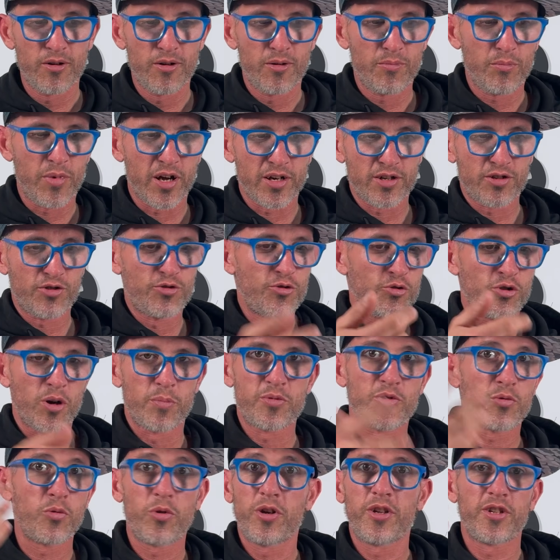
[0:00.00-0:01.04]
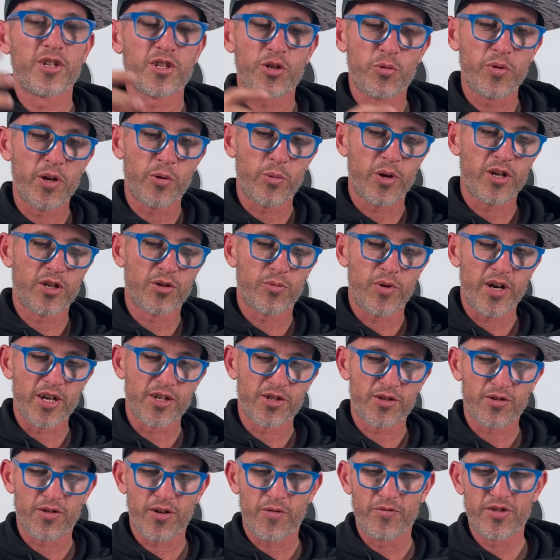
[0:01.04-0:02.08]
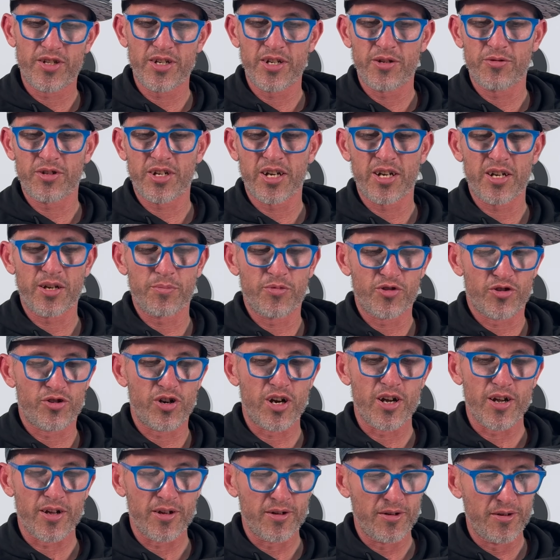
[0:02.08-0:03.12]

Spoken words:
but 2 drops of oil and the squeak went away. So obviously it was getting a bit dry.